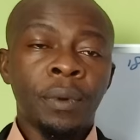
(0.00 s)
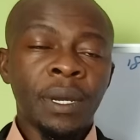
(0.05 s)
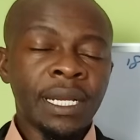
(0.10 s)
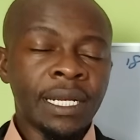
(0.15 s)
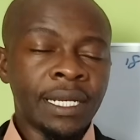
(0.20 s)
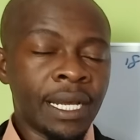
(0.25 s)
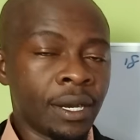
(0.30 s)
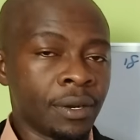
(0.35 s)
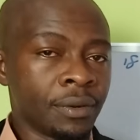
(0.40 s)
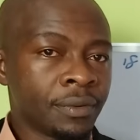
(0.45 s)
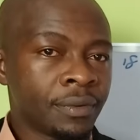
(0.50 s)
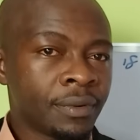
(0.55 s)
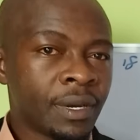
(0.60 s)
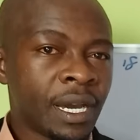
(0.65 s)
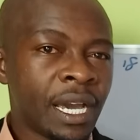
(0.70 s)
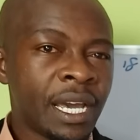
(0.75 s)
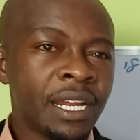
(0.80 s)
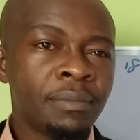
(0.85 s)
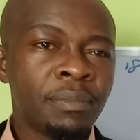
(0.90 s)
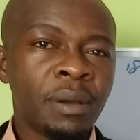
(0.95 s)
Well, now,
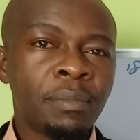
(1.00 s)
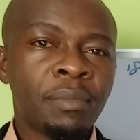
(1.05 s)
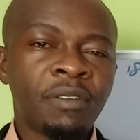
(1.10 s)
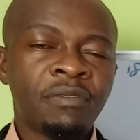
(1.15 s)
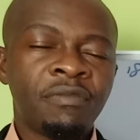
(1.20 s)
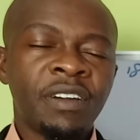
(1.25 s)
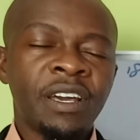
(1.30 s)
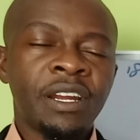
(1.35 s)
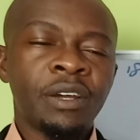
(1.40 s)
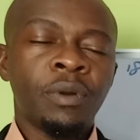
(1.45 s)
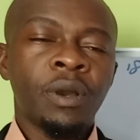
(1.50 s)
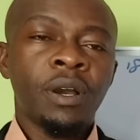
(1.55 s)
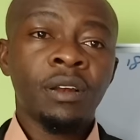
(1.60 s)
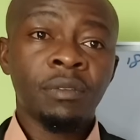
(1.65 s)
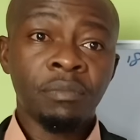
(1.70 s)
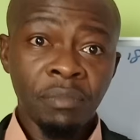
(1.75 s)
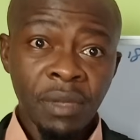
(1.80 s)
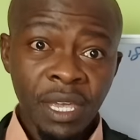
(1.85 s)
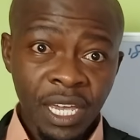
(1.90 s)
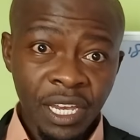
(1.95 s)
I remember very
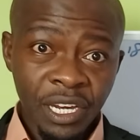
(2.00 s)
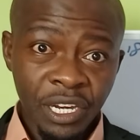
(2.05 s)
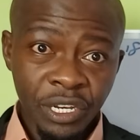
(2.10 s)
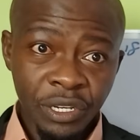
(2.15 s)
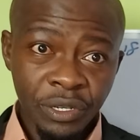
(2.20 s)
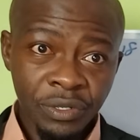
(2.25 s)
well me and